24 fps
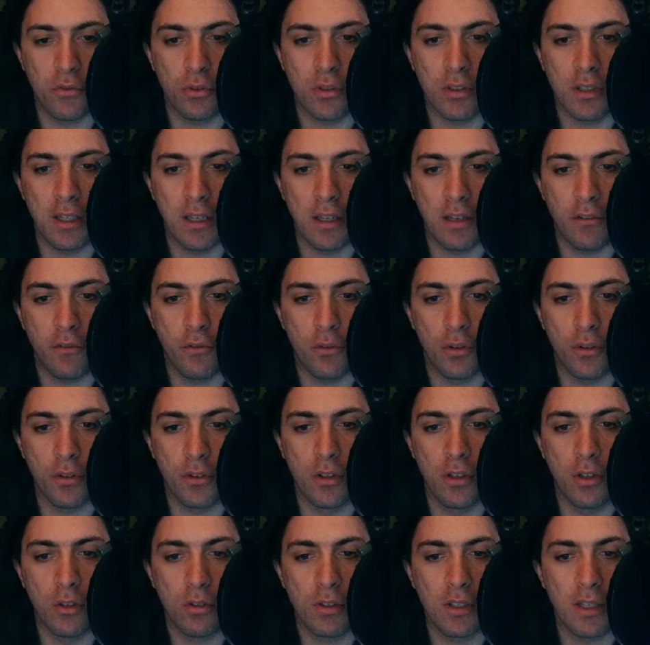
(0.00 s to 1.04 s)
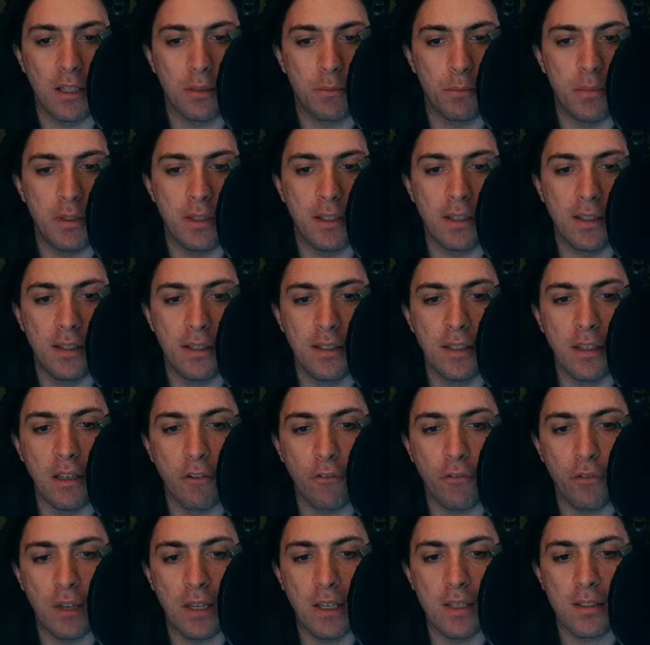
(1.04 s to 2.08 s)
to care for the low cut being linear
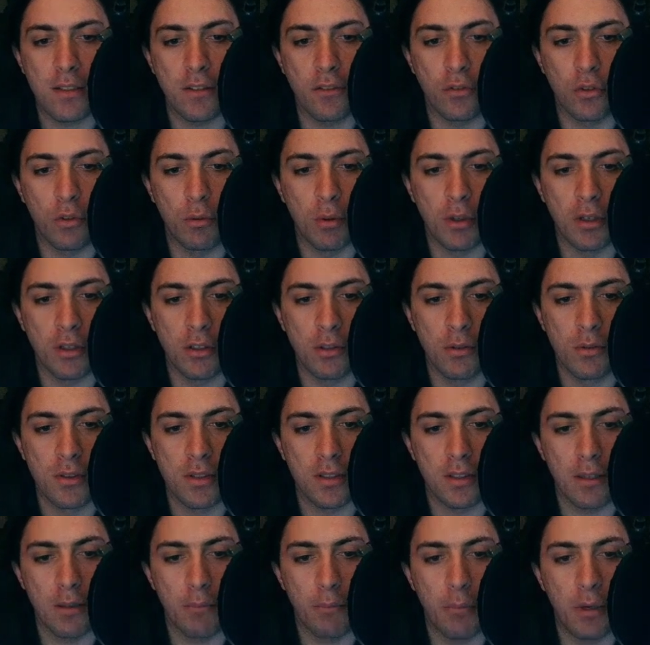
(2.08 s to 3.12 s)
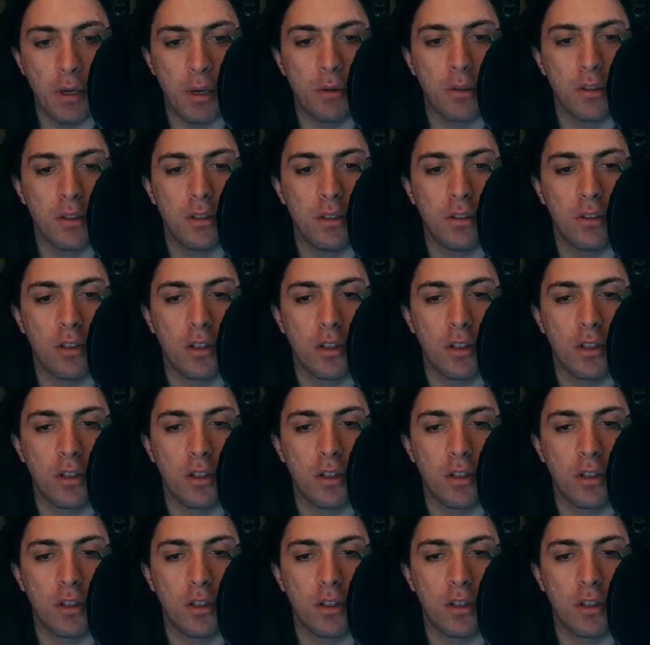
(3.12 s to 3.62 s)
phase if you want to use it in parallel,